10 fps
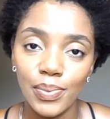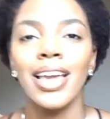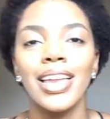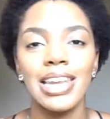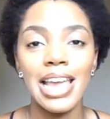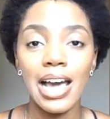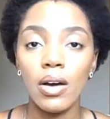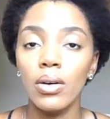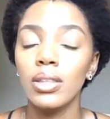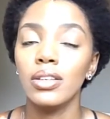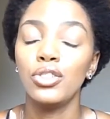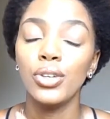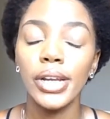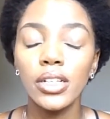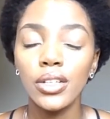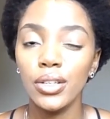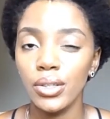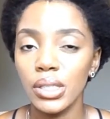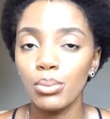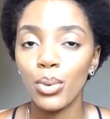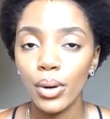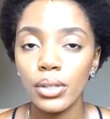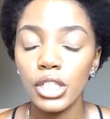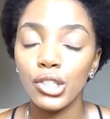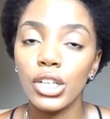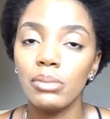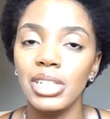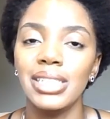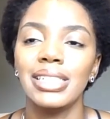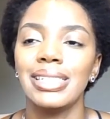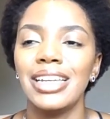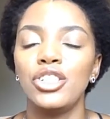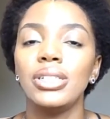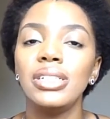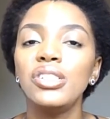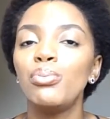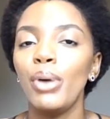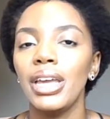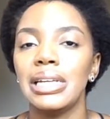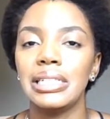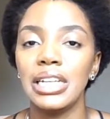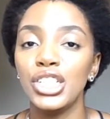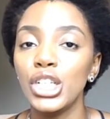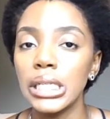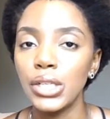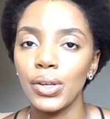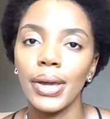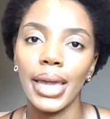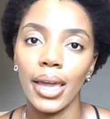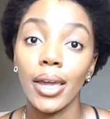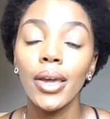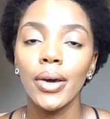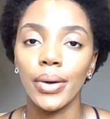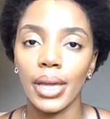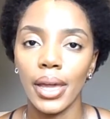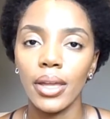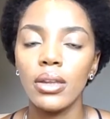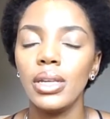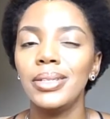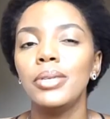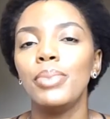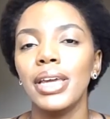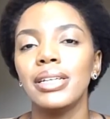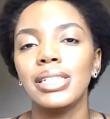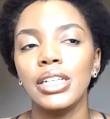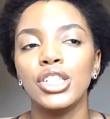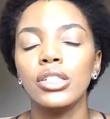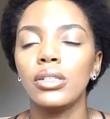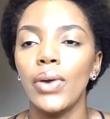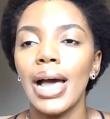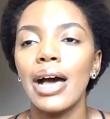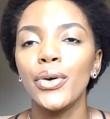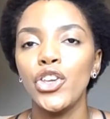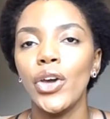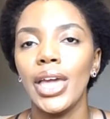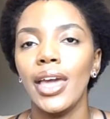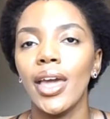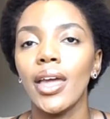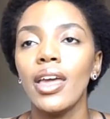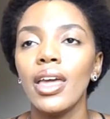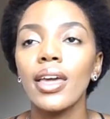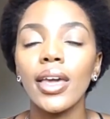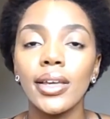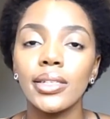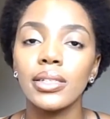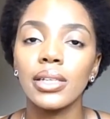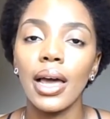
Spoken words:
Now, the trick to using protein treatments is that you need to pay attention to your hair. Okay, you need to pay attention to how your hair is